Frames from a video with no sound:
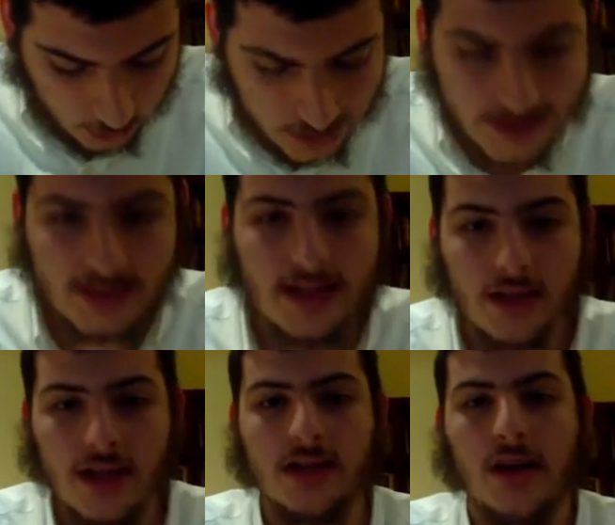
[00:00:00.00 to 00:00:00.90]
we're
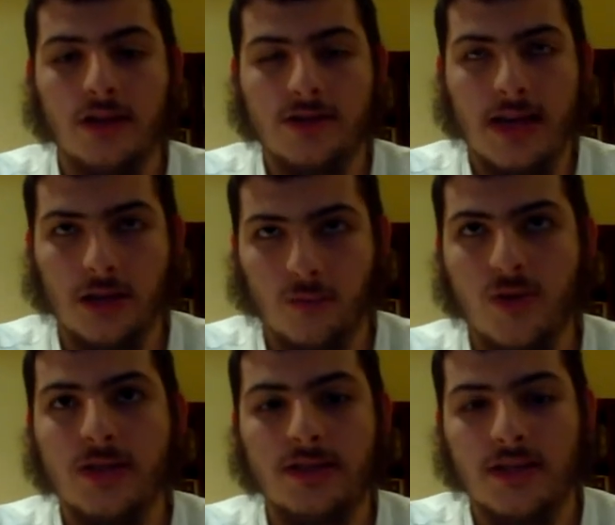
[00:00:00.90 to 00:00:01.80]
still in Galus Edom.
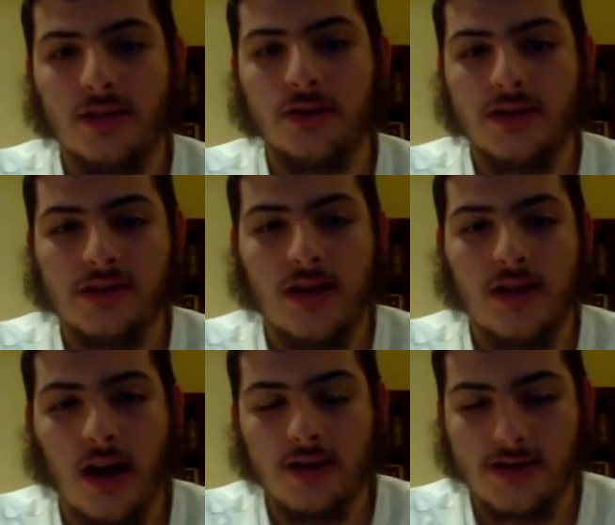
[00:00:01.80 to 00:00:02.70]
We're still
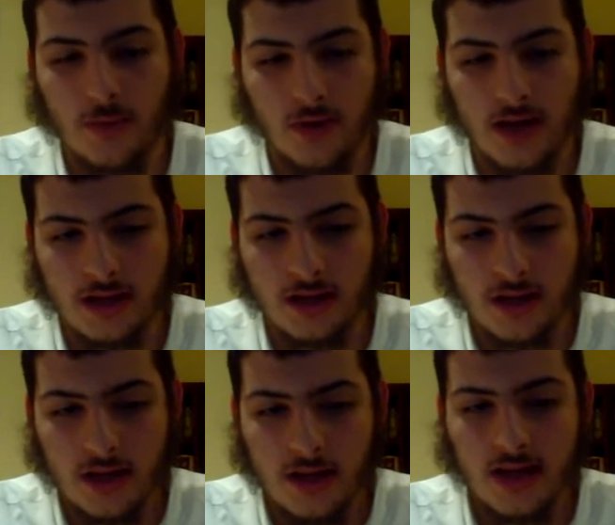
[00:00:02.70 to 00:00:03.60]
the Galus that we're
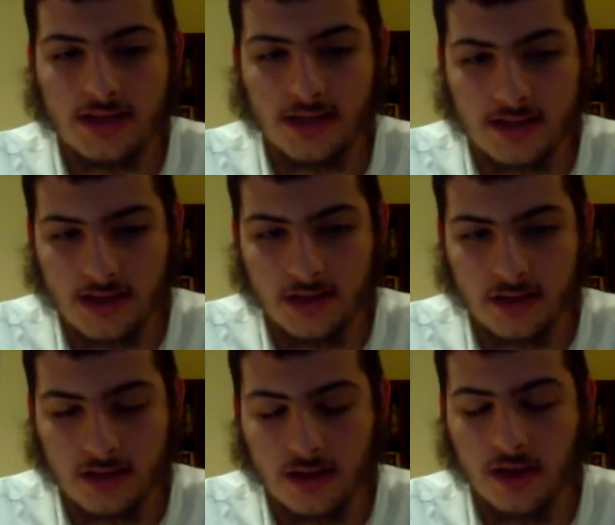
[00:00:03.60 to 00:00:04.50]
in is
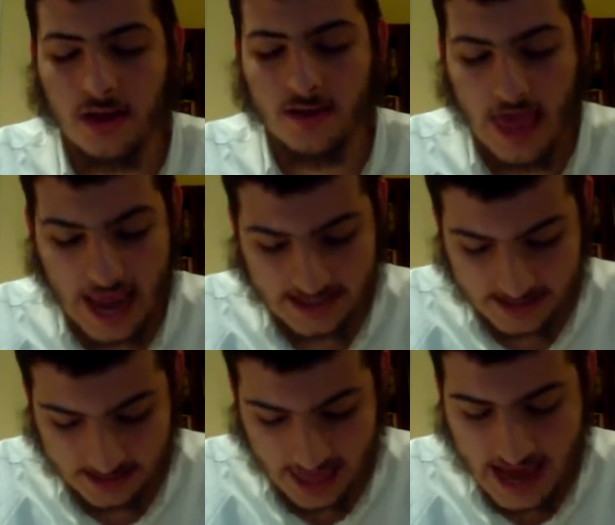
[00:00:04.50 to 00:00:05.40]
considered the
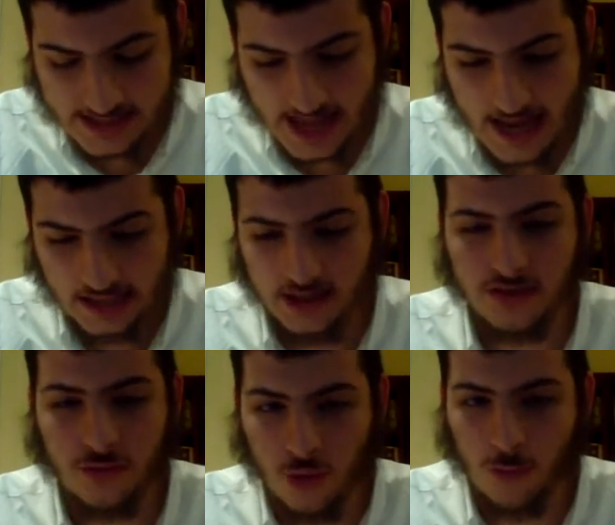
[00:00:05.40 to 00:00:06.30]

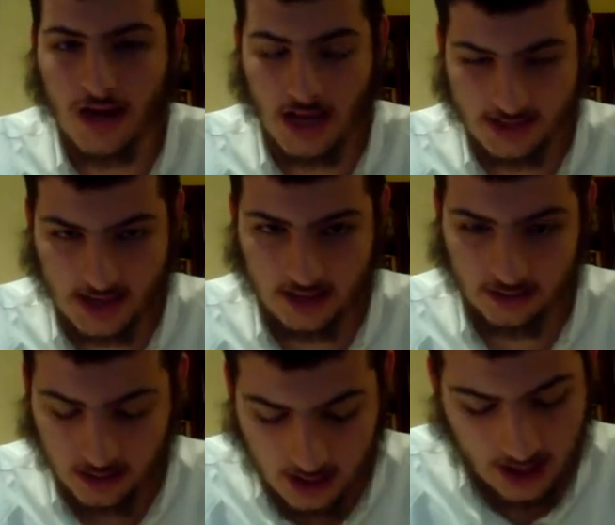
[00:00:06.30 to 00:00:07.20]
exile, the Roman
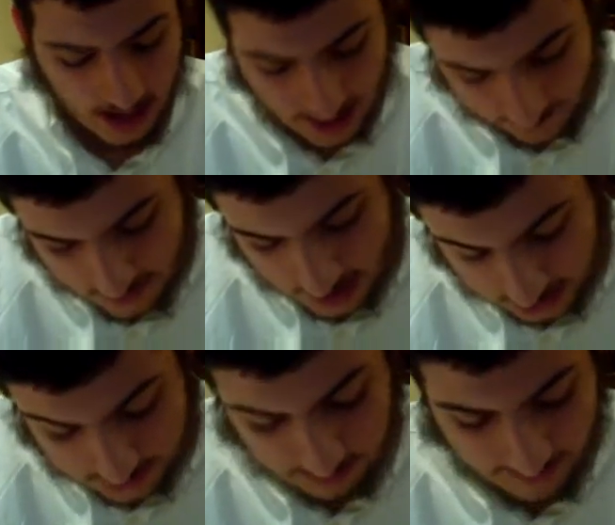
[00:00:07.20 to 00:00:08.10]
exile. And David
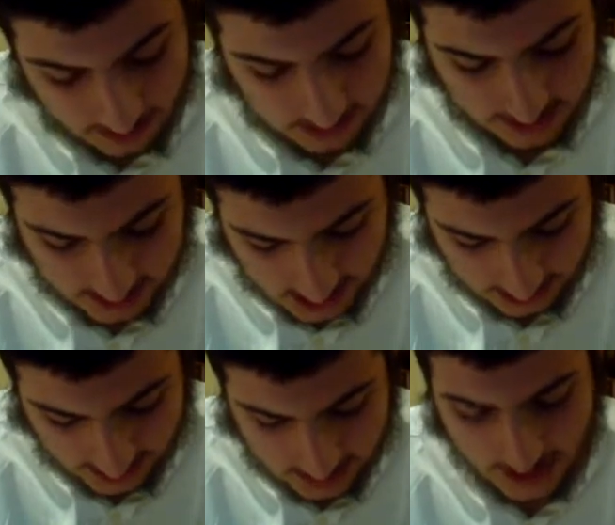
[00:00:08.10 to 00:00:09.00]
HaMelech is prophetically
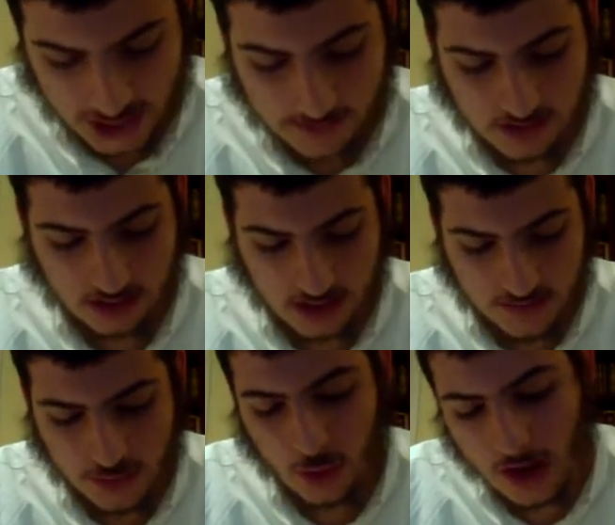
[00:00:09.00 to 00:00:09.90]
saying that Hashem,
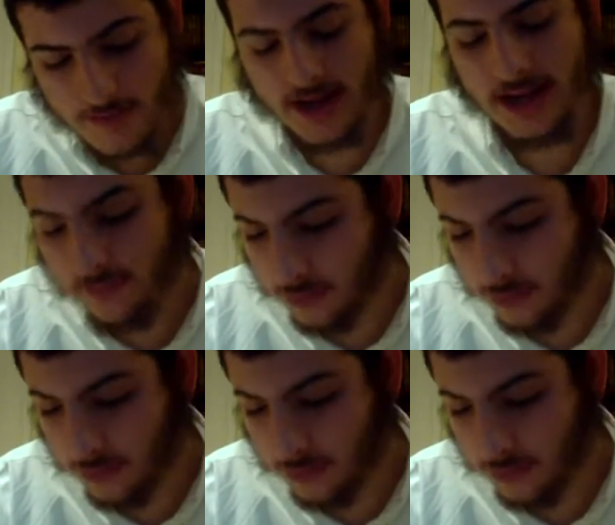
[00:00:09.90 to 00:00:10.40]
even though I made